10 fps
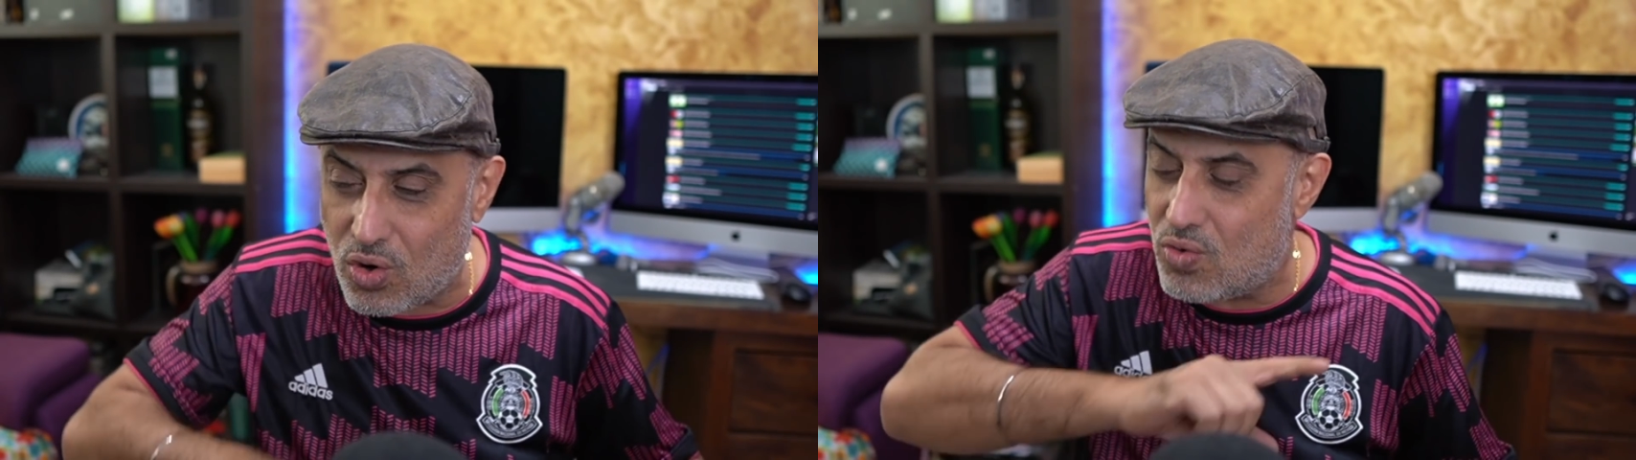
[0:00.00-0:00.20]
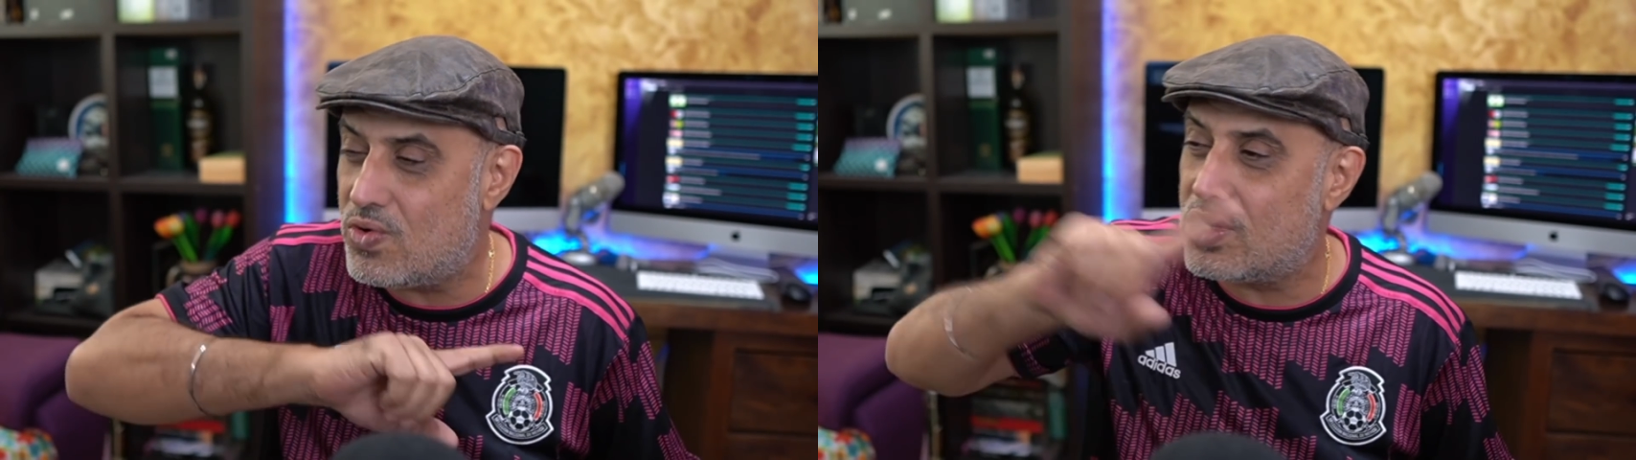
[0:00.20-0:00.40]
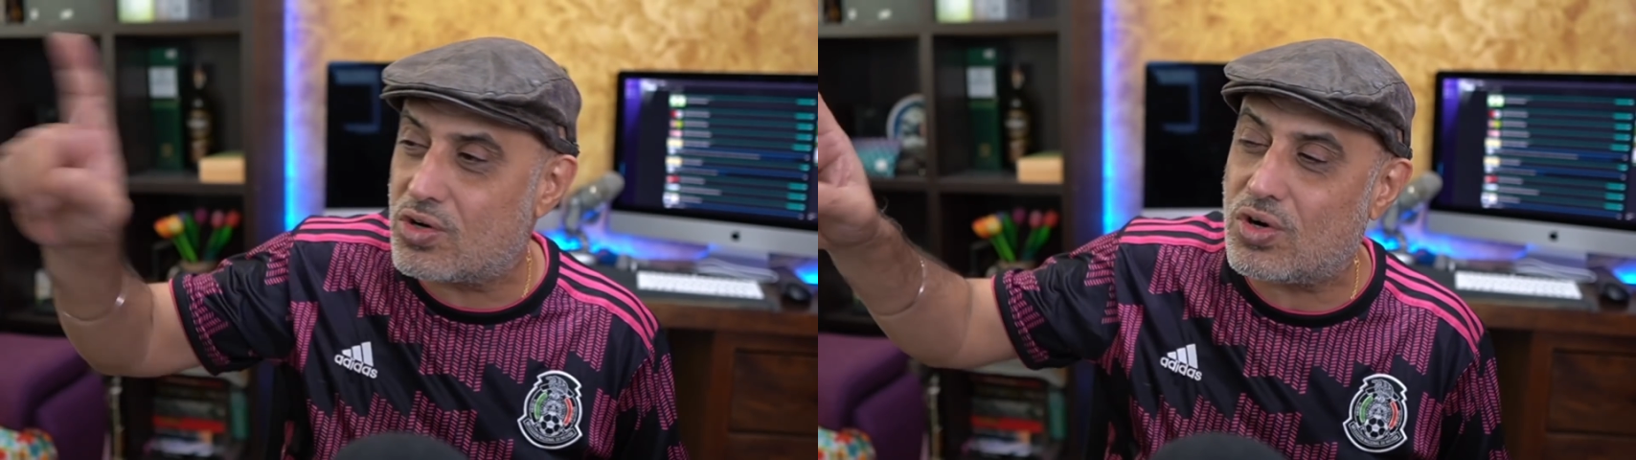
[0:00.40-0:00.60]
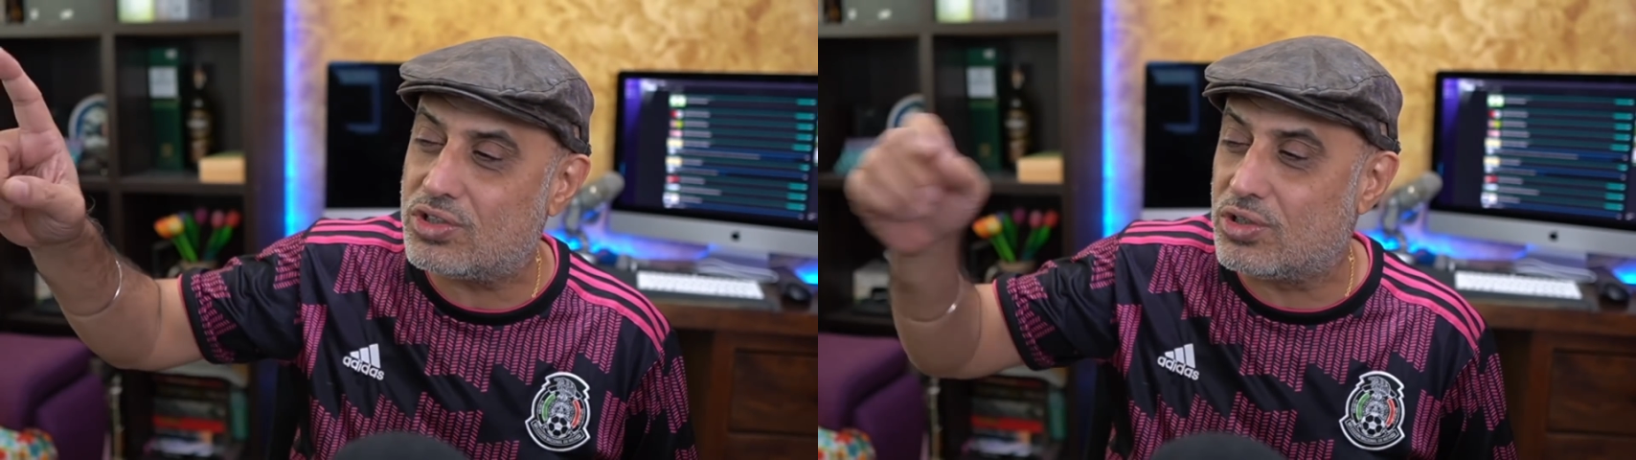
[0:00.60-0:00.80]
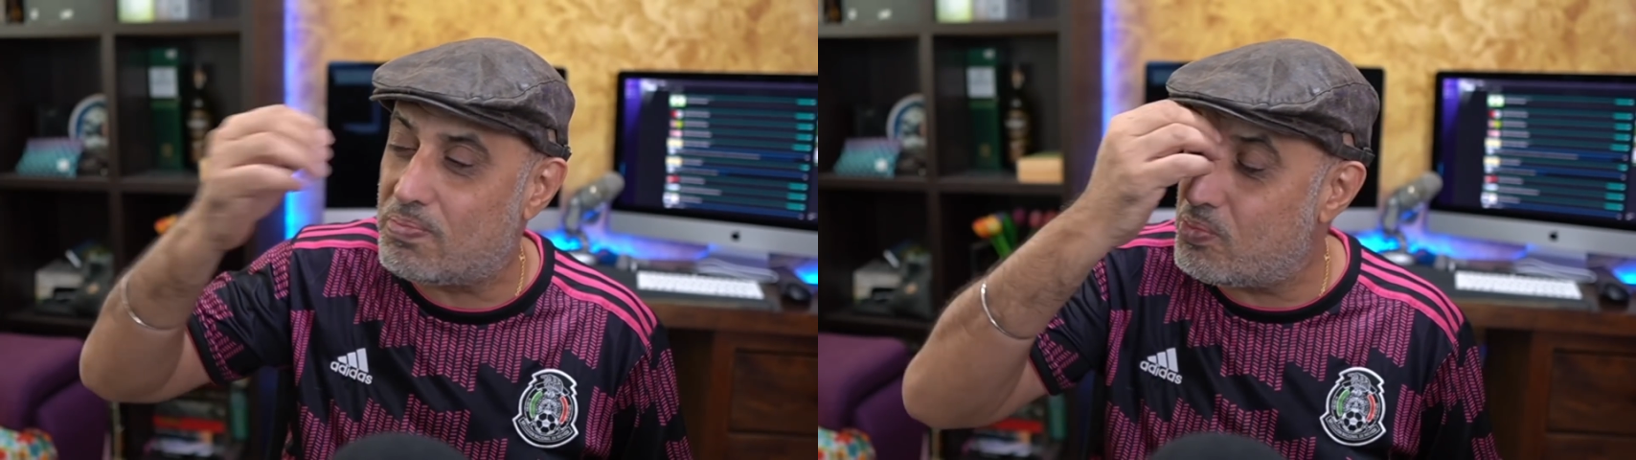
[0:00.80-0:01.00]
over across
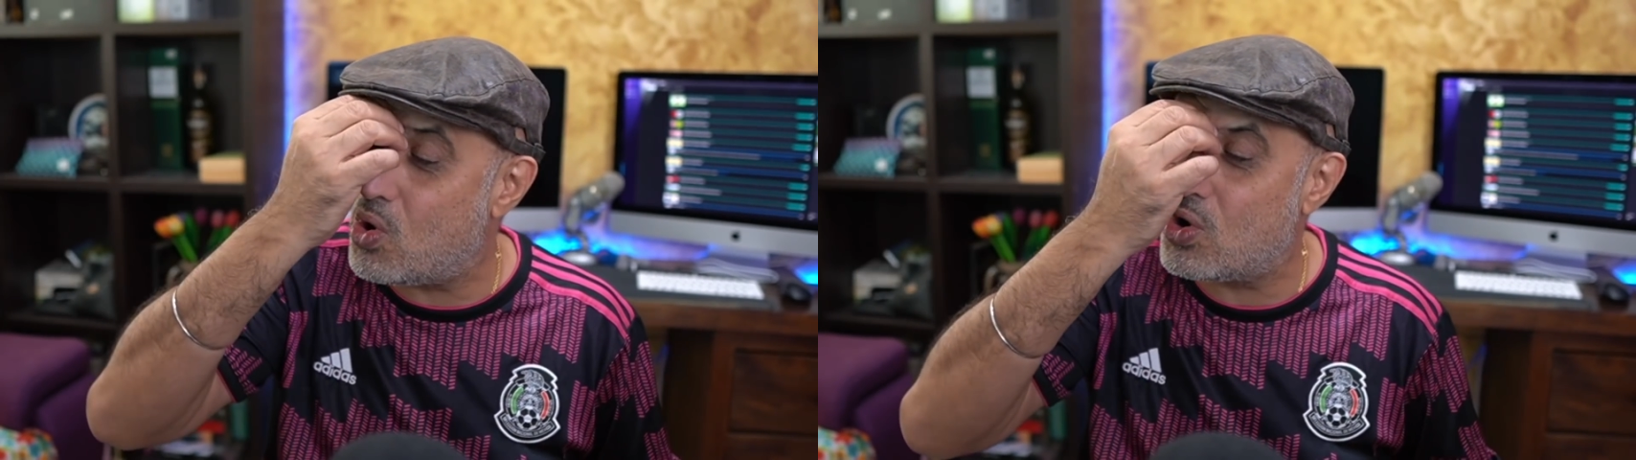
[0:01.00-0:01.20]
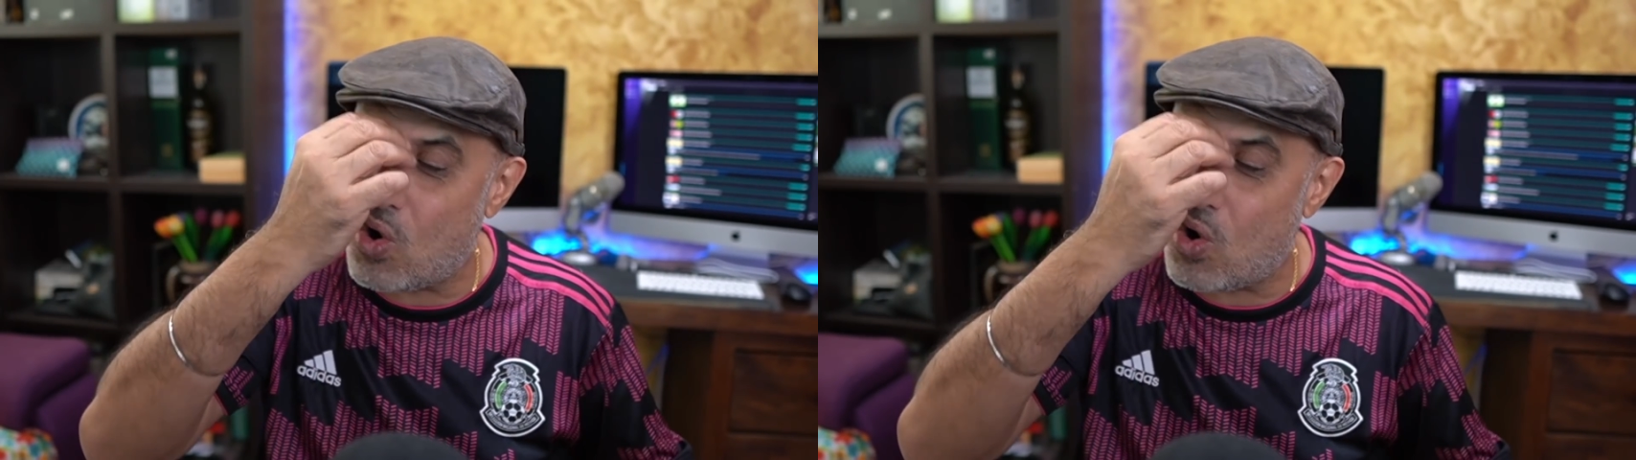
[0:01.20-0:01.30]
the pond.